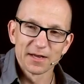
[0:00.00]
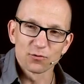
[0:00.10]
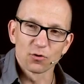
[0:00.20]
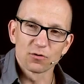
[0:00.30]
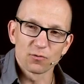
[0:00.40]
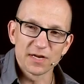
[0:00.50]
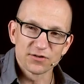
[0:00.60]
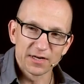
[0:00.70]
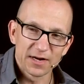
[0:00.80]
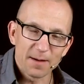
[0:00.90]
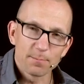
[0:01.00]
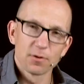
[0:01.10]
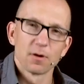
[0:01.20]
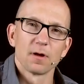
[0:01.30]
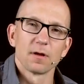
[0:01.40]
And raising it up
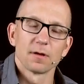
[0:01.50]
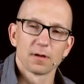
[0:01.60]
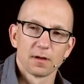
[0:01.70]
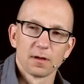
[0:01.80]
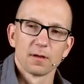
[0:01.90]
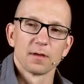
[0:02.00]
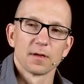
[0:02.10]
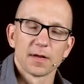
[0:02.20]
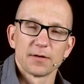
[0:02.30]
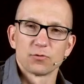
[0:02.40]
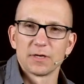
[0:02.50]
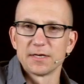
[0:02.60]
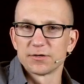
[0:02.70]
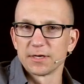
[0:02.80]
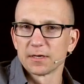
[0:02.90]
and
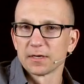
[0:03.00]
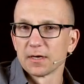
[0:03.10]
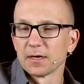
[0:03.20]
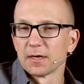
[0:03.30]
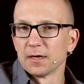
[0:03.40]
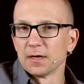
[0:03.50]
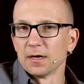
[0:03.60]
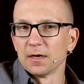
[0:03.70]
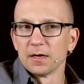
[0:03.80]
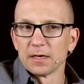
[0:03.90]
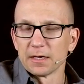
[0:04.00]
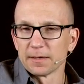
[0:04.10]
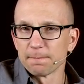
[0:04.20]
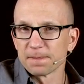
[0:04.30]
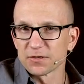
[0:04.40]
releasing.